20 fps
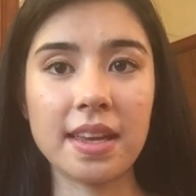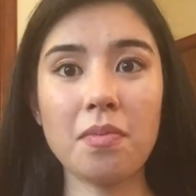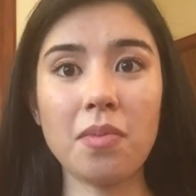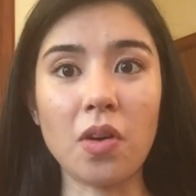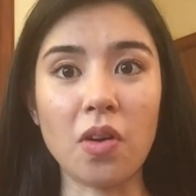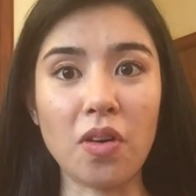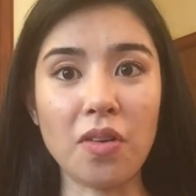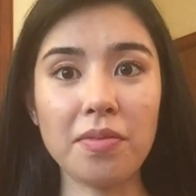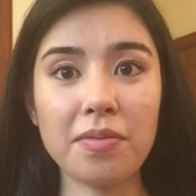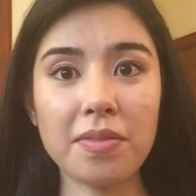
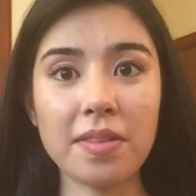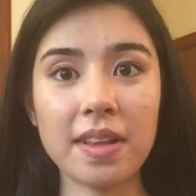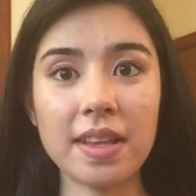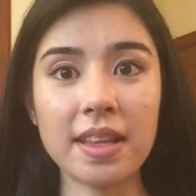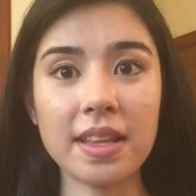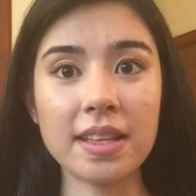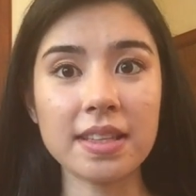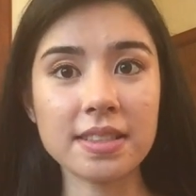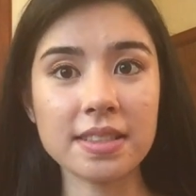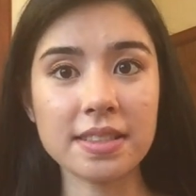But hopefully
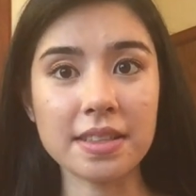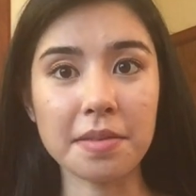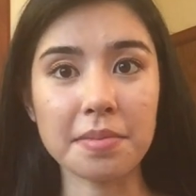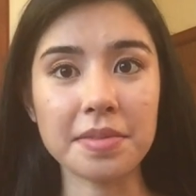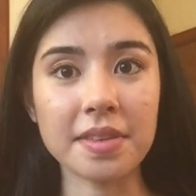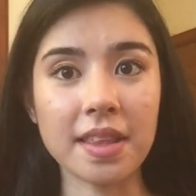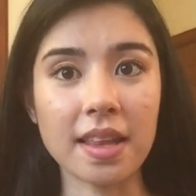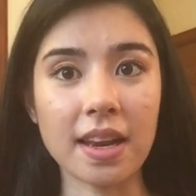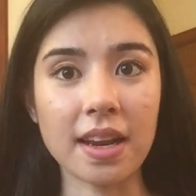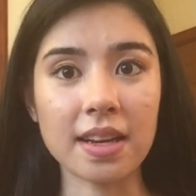these
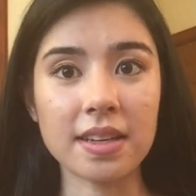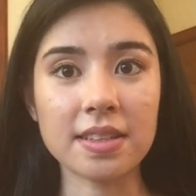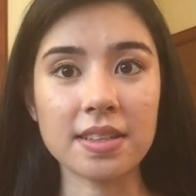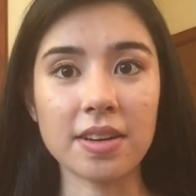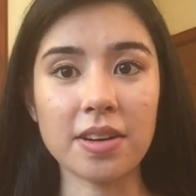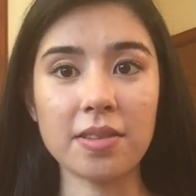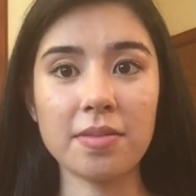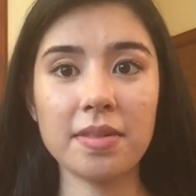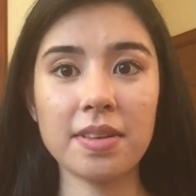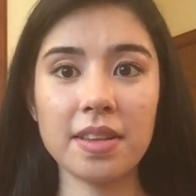steps that I
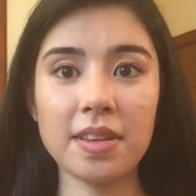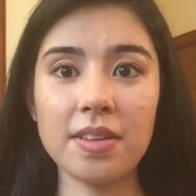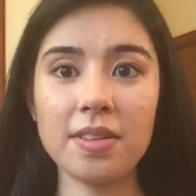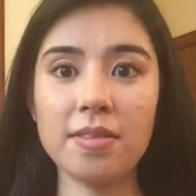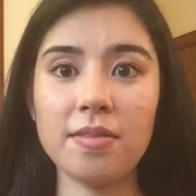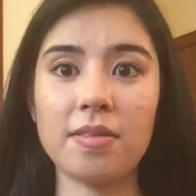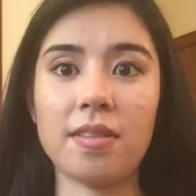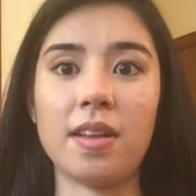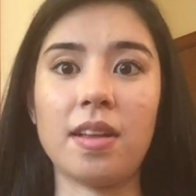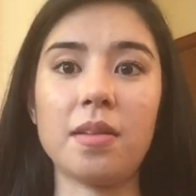shared with you
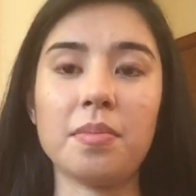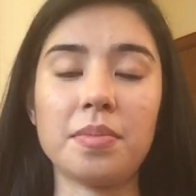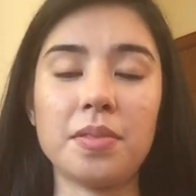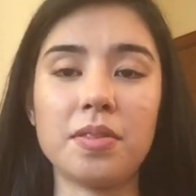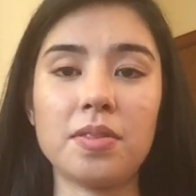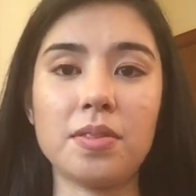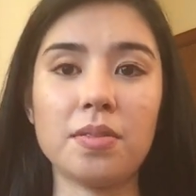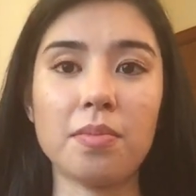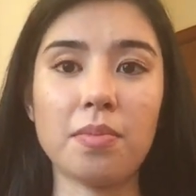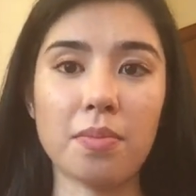will help you
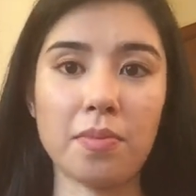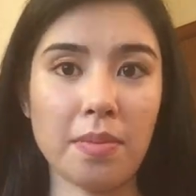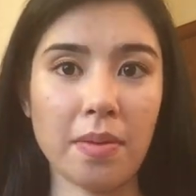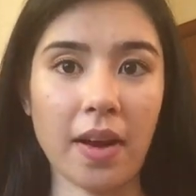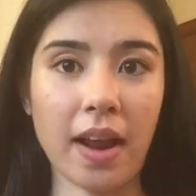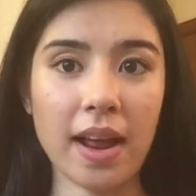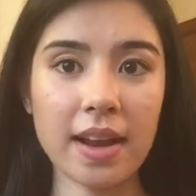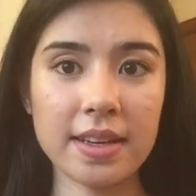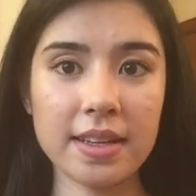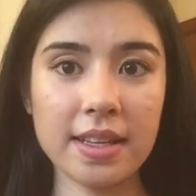to
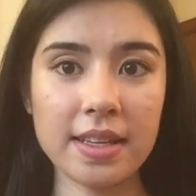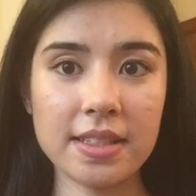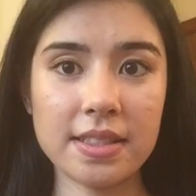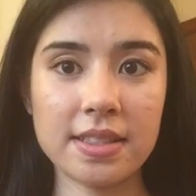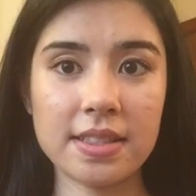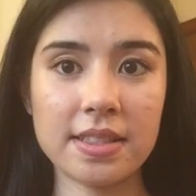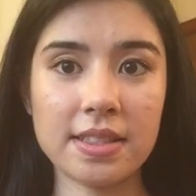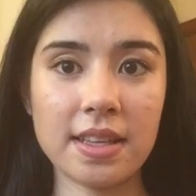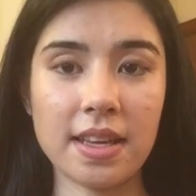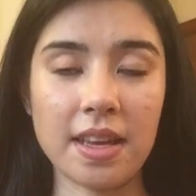
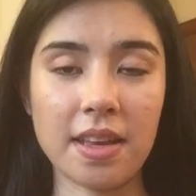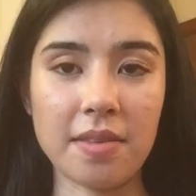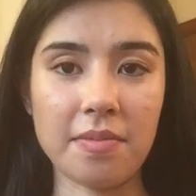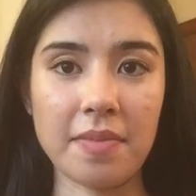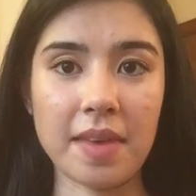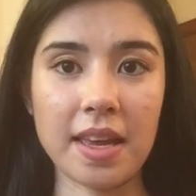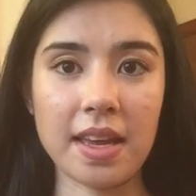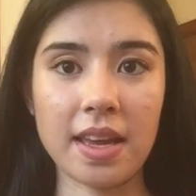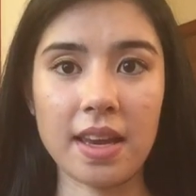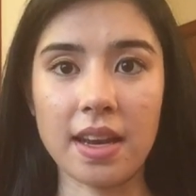practice and
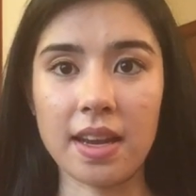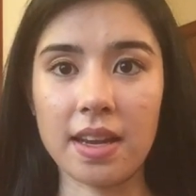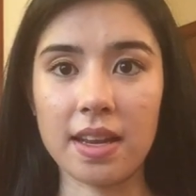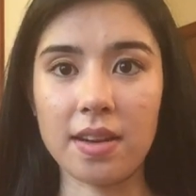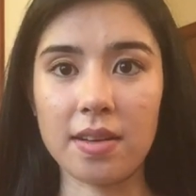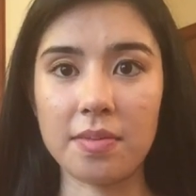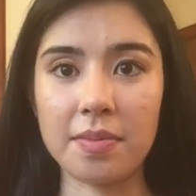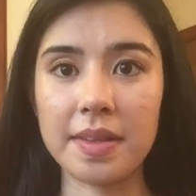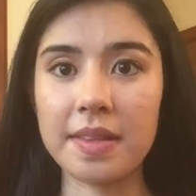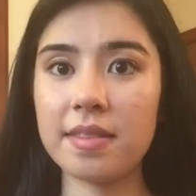make it a
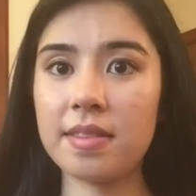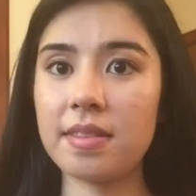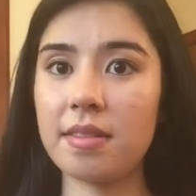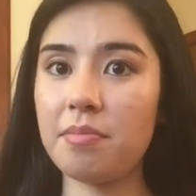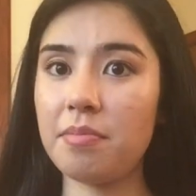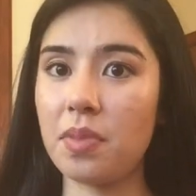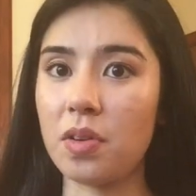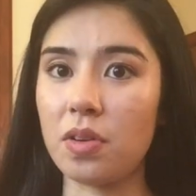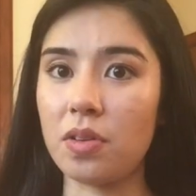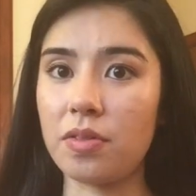little bit
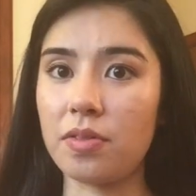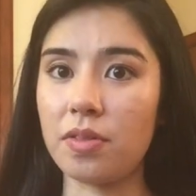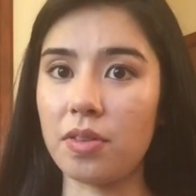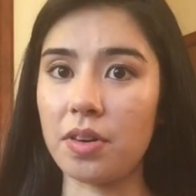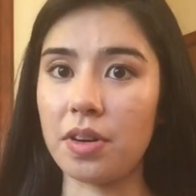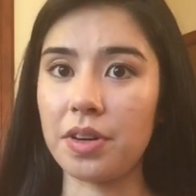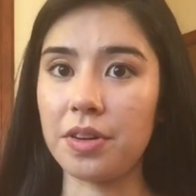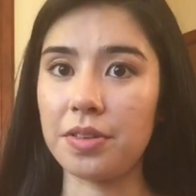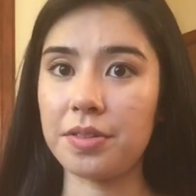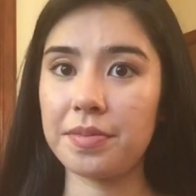simpler
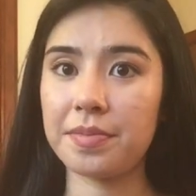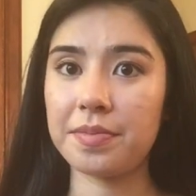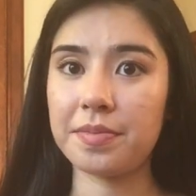for you.